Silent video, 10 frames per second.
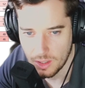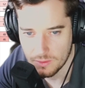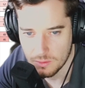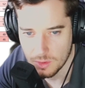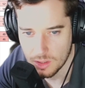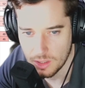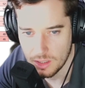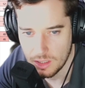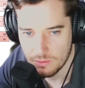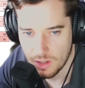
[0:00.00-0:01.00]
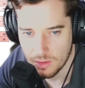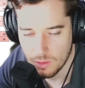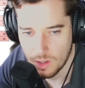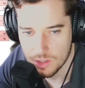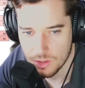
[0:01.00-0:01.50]
Casey McLean
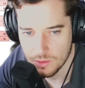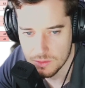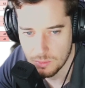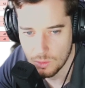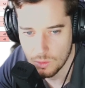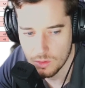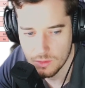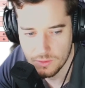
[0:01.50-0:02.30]
evaluation on this board.